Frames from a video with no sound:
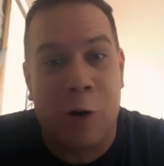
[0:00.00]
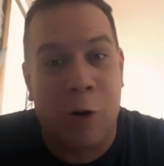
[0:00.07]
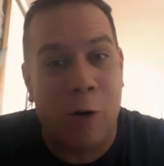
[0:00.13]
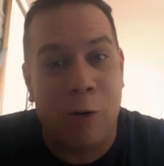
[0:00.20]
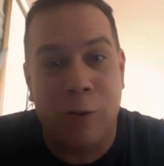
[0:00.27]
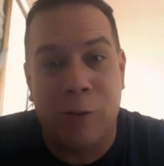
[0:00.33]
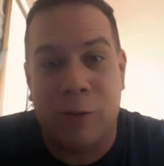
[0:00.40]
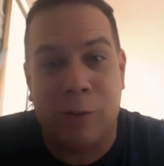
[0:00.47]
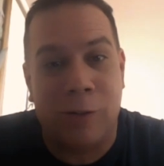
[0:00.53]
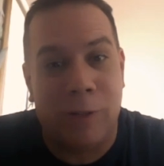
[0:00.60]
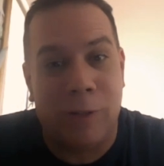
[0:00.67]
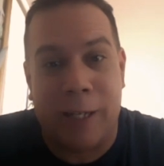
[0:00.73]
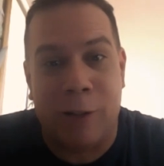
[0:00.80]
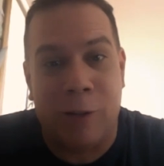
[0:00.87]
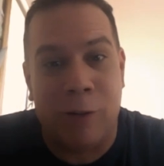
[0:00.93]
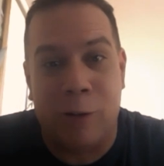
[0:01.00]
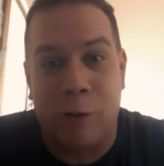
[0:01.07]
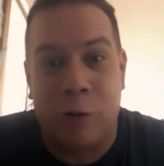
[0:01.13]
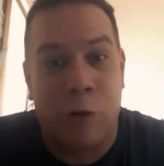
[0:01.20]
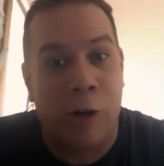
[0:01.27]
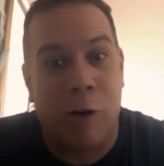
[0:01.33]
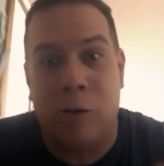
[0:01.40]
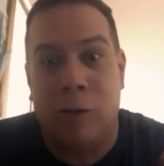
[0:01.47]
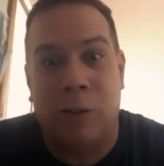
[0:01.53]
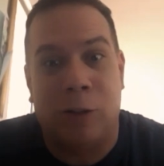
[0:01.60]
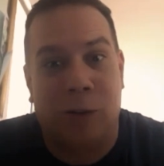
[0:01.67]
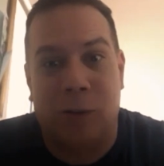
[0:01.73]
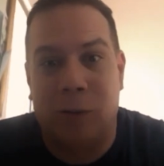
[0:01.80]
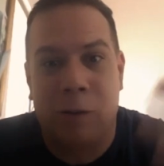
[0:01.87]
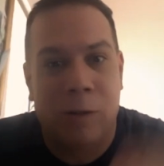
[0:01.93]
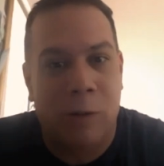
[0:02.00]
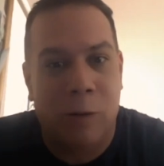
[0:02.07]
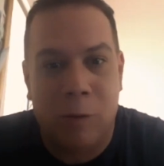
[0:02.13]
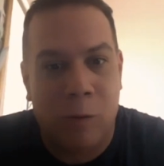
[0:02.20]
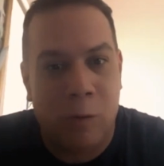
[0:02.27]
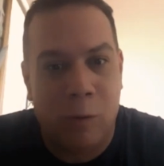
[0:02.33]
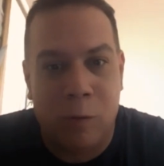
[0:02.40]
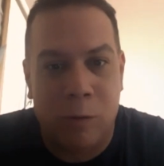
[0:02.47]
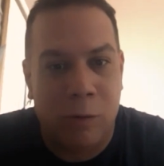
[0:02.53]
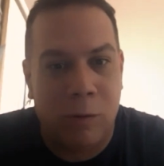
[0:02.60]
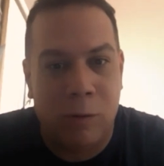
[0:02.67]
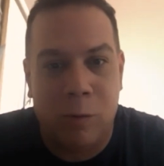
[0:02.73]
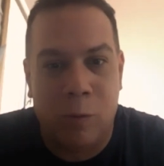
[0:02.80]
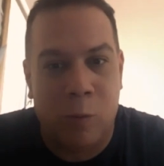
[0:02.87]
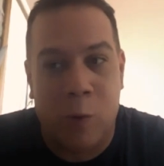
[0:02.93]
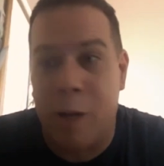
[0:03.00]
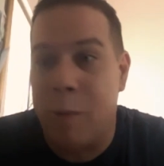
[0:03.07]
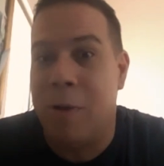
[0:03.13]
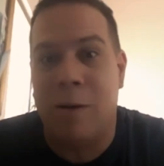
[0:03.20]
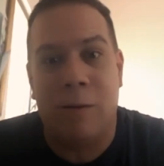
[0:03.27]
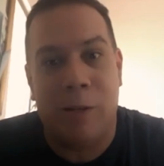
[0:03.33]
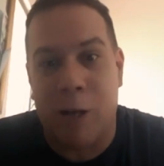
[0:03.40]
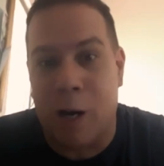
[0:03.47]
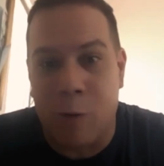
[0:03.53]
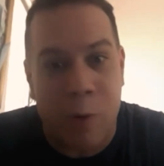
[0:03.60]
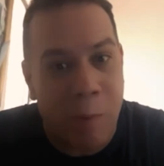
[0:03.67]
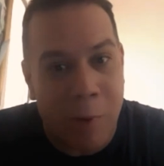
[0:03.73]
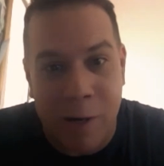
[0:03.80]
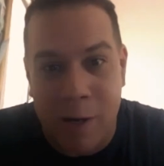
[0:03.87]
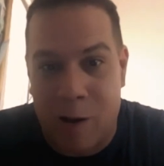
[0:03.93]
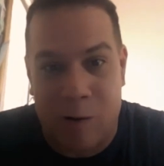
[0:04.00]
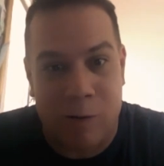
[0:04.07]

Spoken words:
girls, like your three girls is women, young women now.